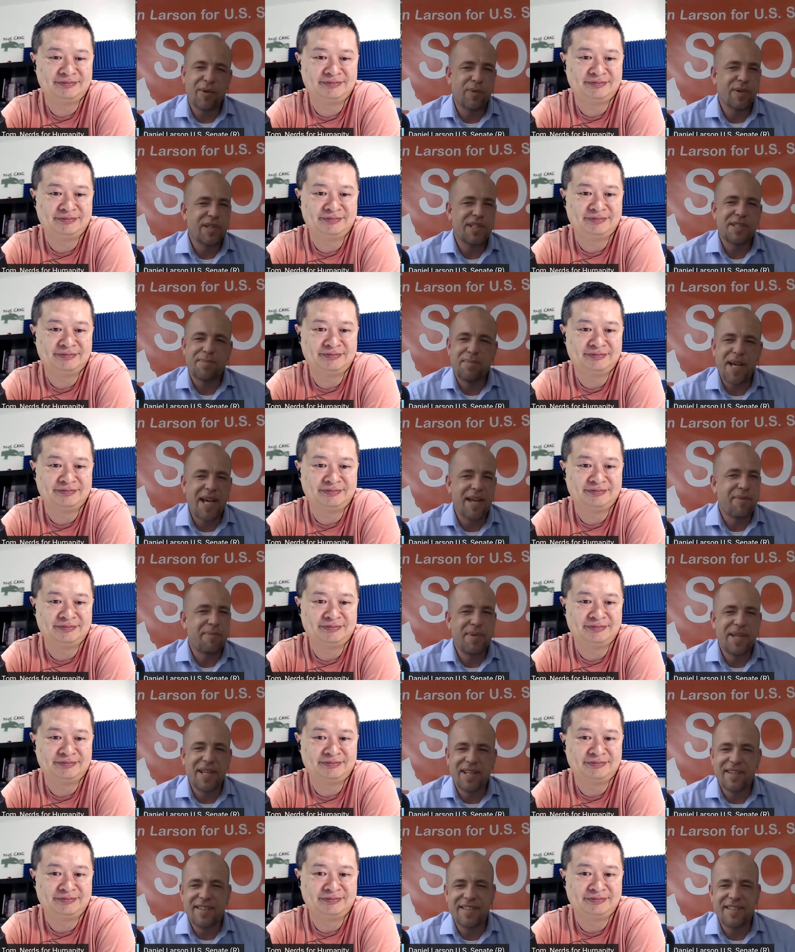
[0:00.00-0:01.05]
Speaker 1: you know, what does
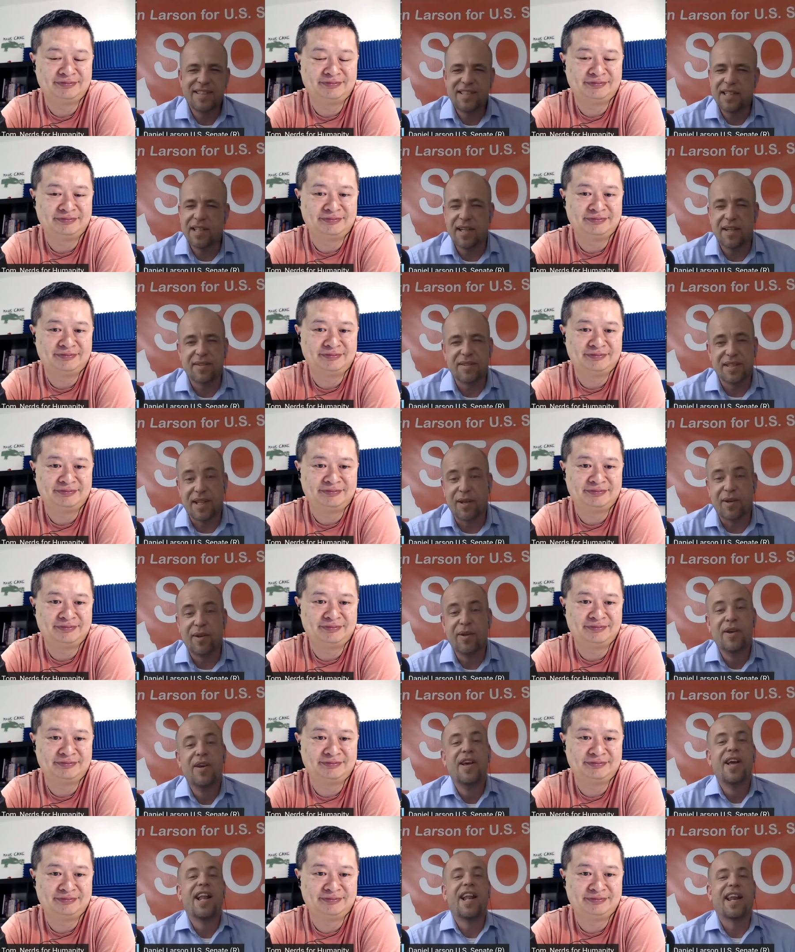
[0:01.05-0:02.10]
math mean? And I was
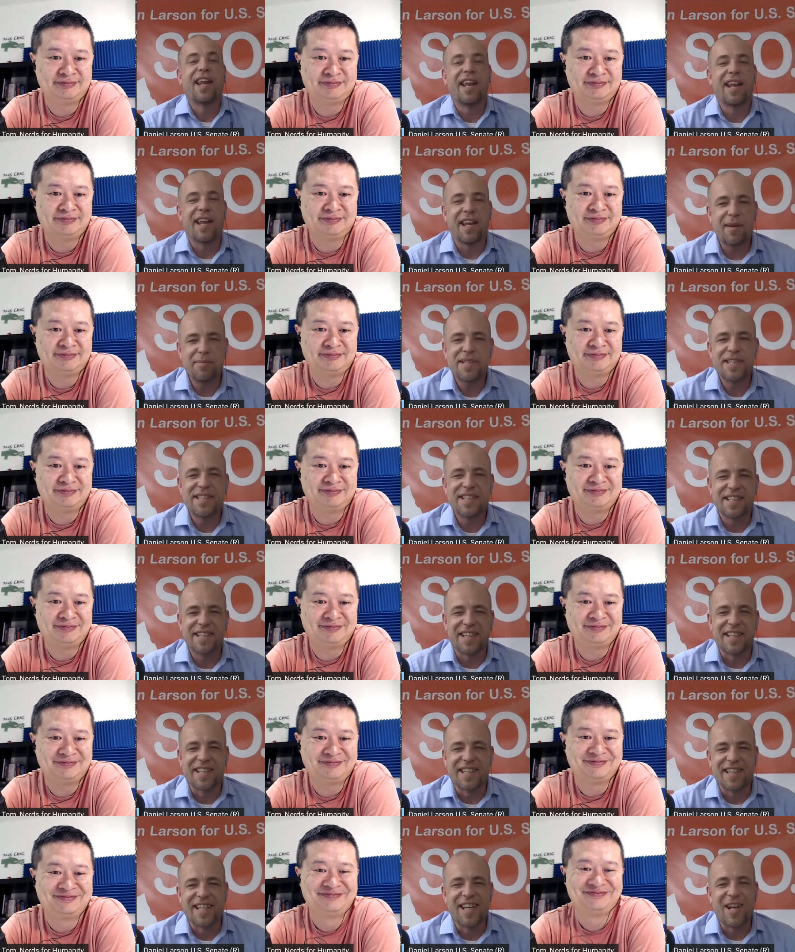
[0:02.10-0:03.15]
like, let me
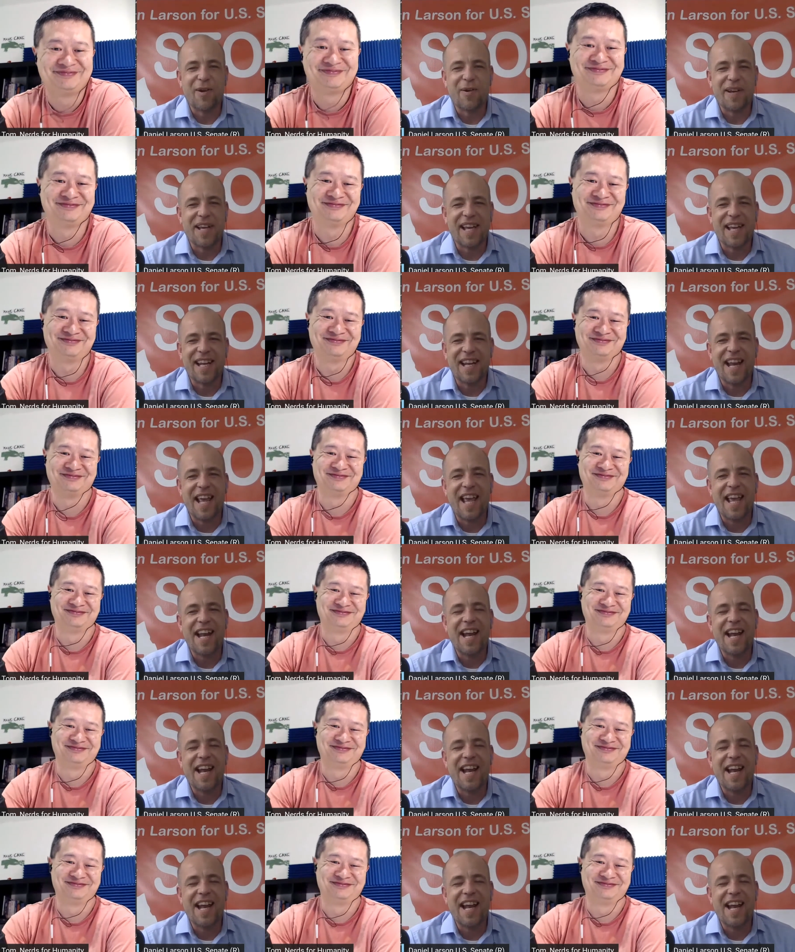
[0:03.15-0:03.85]
tell you, you know, and